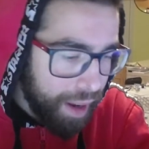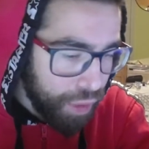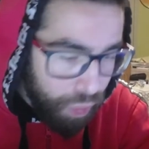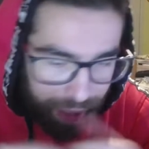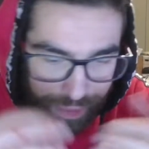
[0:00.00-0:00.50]

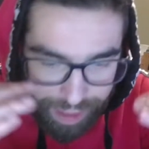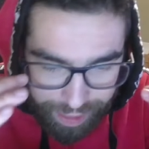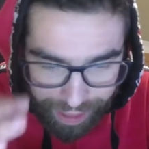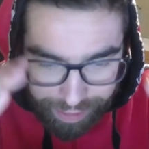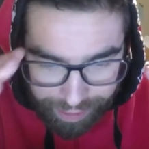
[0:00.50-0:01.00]
You live in
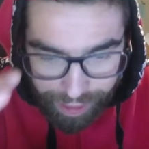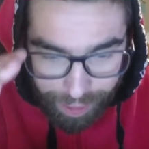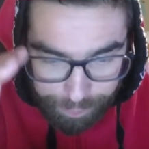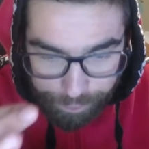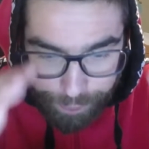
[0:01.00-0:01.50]
that uh,
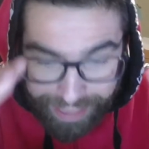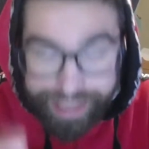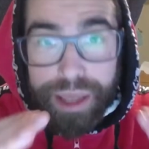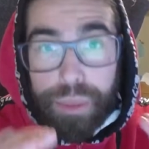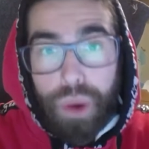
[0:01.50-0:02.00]

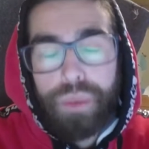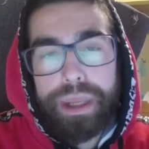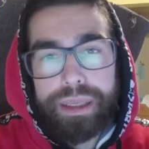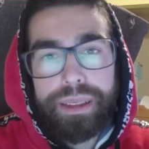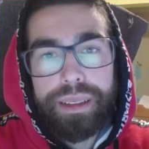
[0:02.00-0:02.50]
present
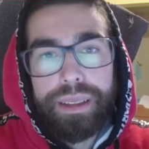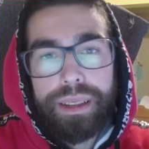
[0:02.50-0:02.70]
moment,